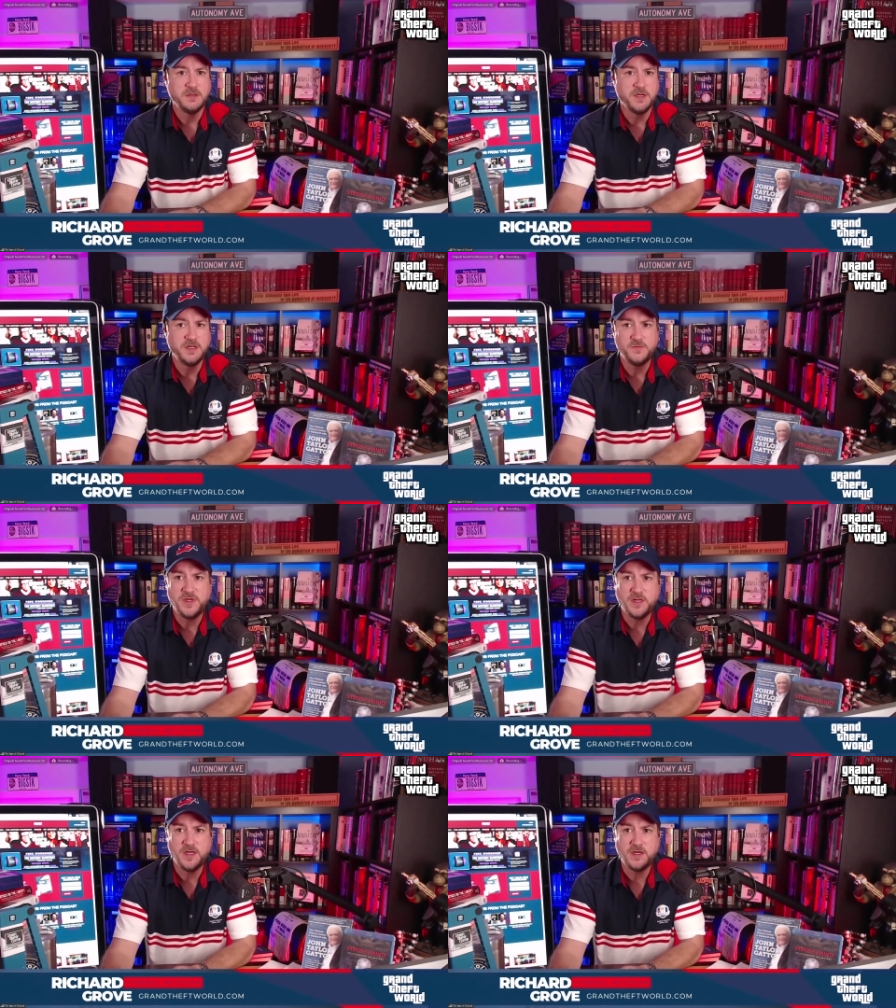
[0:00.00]
and
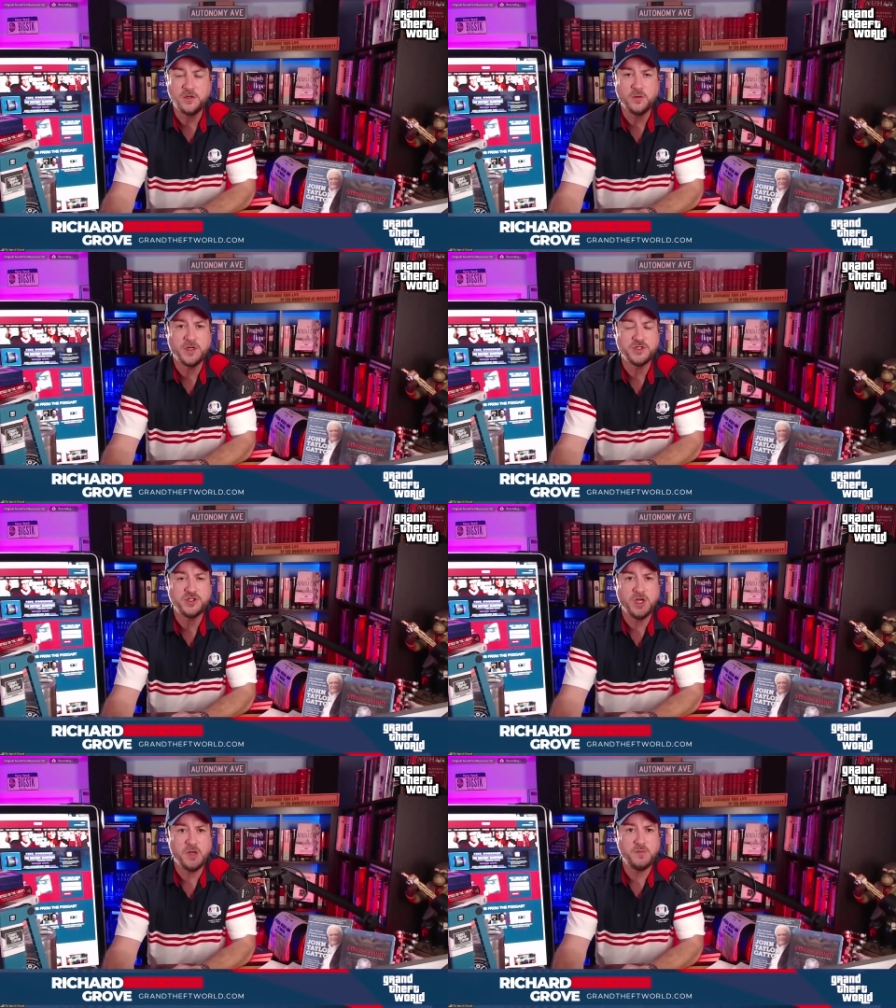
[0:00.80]
be an ignorant
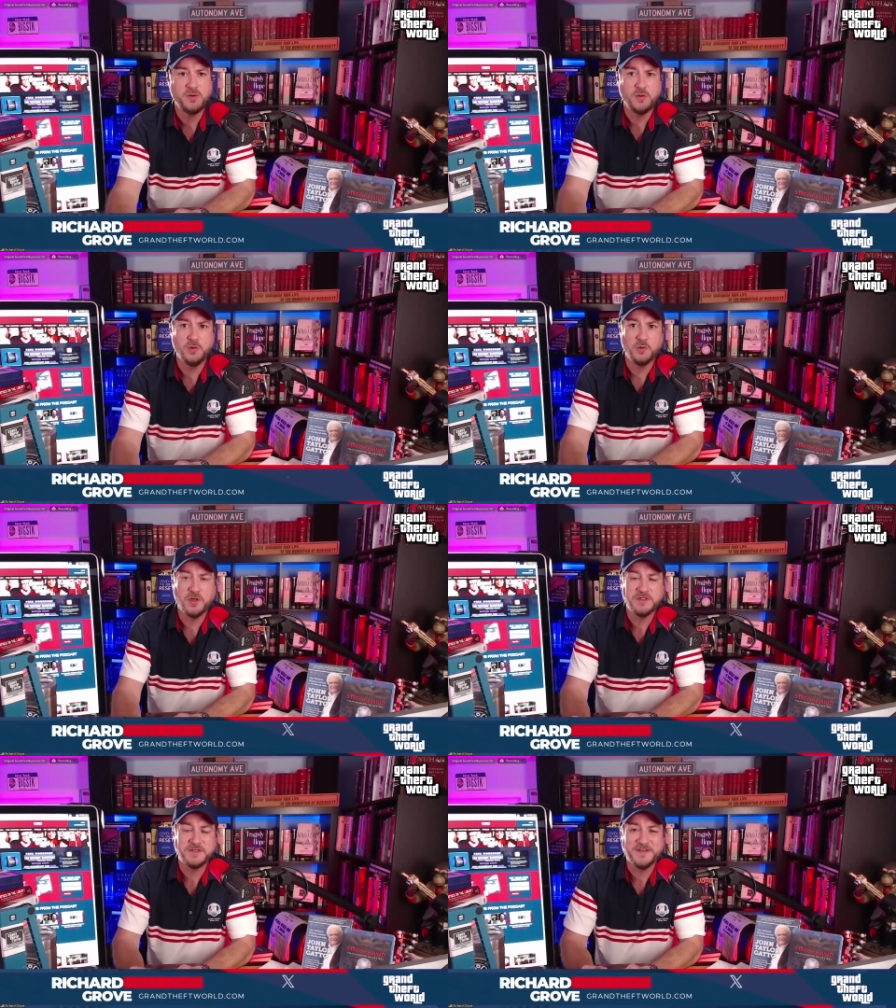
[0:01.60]
chump who
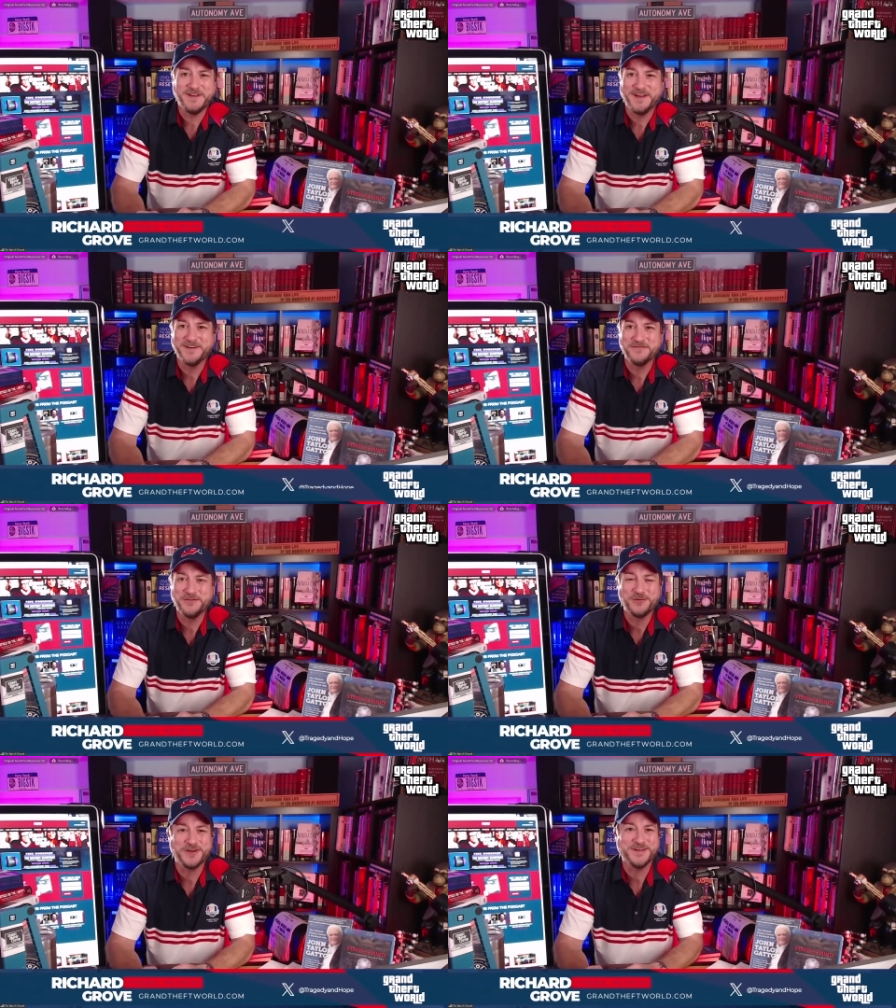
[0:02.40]
runs
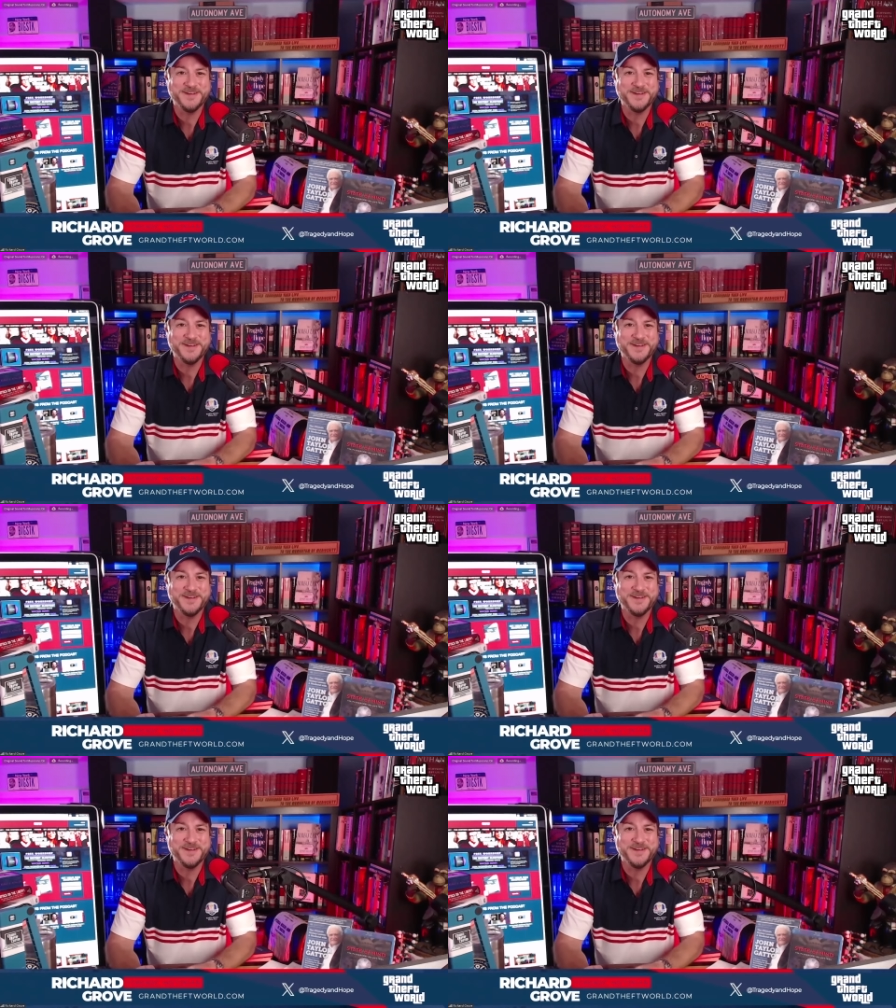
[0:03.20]
Florida.